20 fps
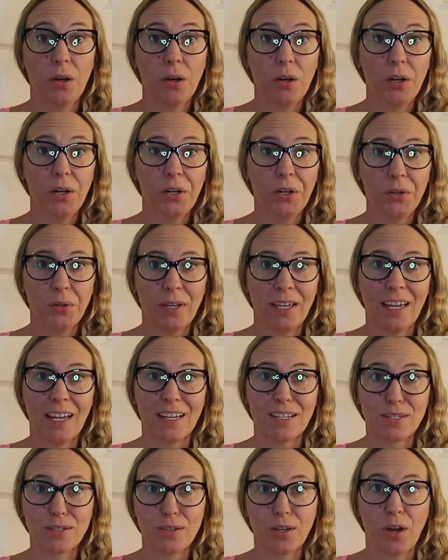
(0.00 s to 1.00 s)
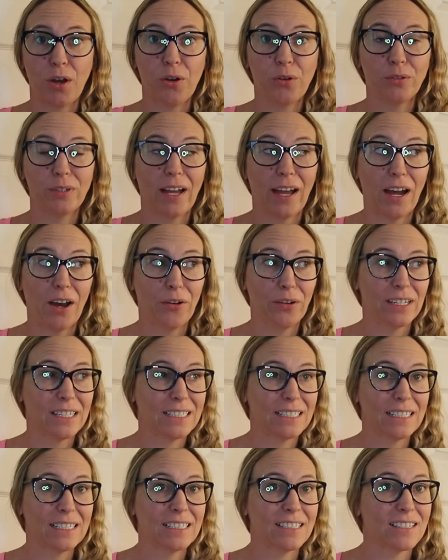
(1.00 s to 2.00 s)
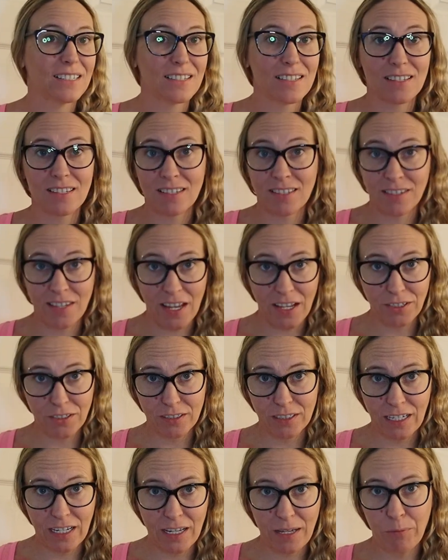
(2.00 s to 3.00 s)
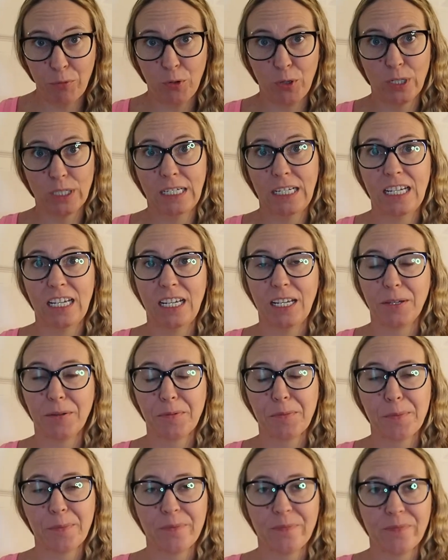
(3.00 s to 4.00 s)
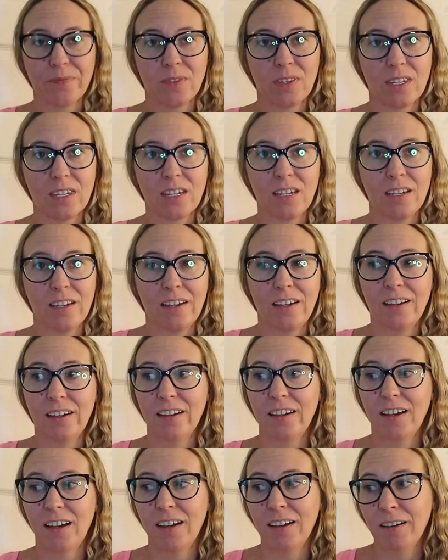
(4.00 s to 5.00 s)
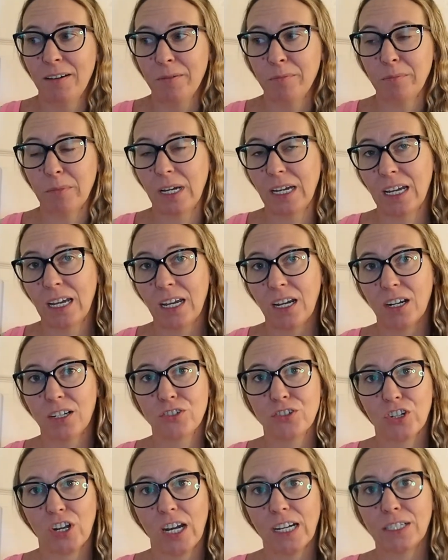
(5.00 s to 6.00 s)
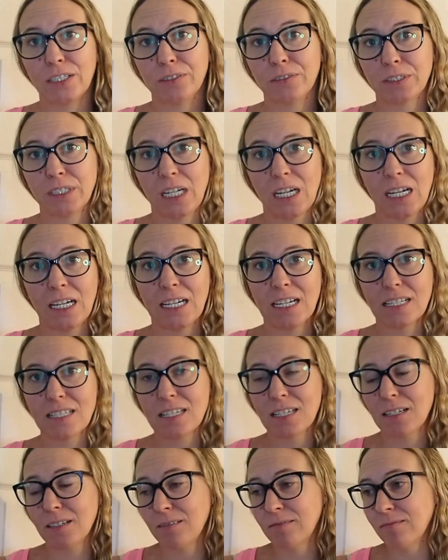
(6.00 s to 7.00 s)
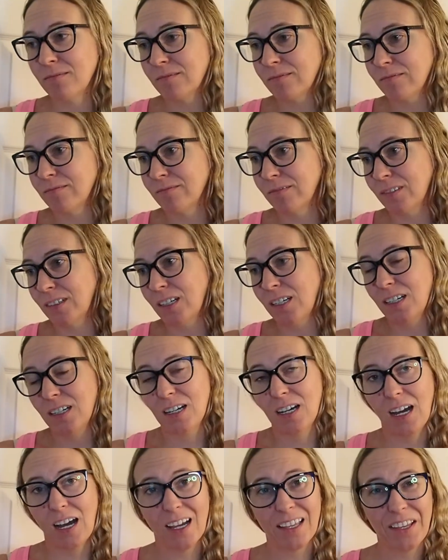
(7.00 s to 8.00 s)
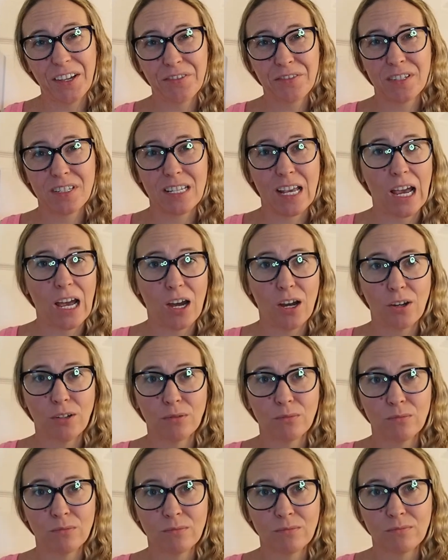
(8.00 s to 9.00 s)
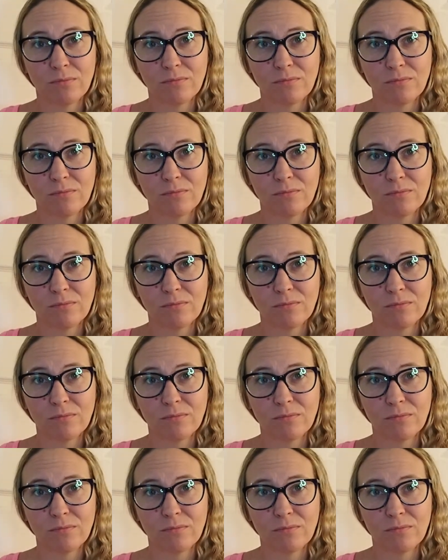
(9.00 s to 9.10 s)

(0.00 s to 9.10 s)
Okay, so now it is Saturday morning. My hair dried overnight. I left it down